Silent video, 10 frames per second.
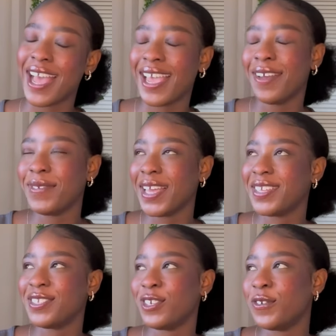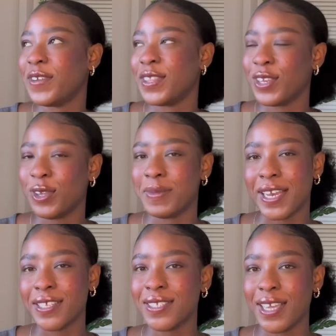I have like zero faith in
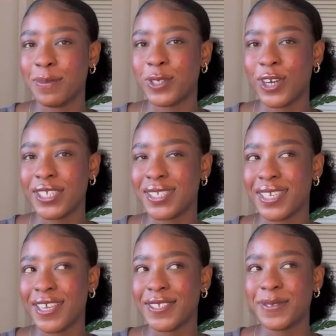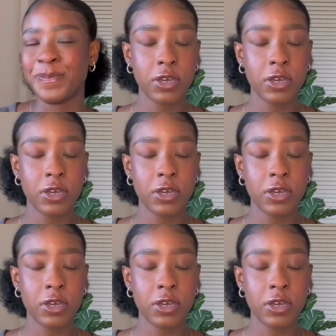humanity. I'm sorry to say it.